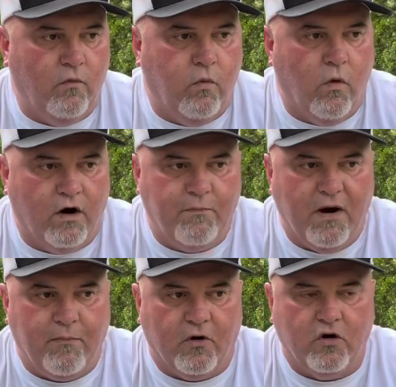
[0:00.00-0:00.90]
what a
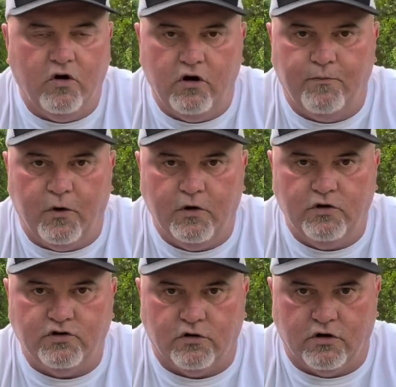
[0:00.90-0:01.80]
pepper could
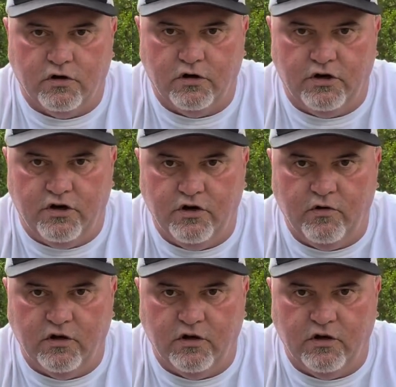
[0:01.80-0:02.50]
produce or could do